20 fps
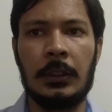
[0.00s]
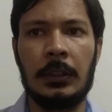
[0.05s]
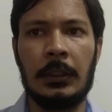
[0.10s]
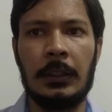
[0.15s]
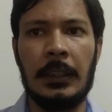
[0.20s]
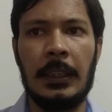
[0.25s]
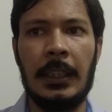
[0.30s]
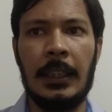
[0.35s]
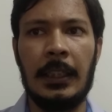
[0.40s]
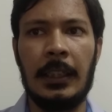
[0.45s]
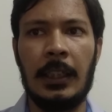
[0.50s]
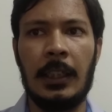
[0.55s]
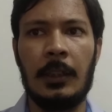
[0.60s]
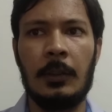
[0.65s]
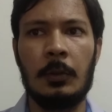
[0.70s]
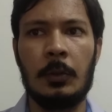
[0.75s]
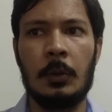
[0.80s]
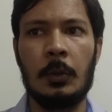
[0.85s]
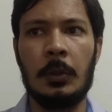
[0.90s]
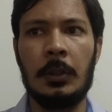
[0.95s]
then how
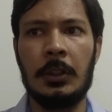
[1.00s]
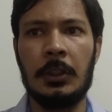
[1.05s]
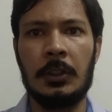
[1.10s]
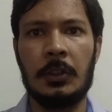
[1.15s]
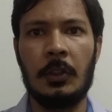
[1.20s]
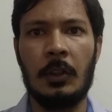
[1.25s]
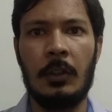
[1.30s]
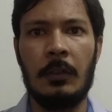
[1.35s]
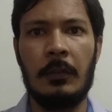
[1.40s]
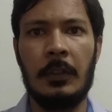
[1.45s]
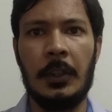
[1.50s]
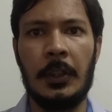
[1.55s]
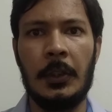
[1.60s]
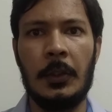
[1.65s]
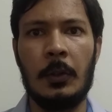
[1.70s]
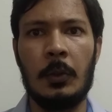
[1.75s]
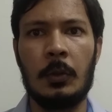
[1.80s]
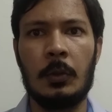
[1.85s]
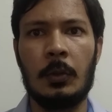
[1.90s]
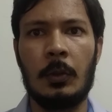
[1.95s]
to install Windows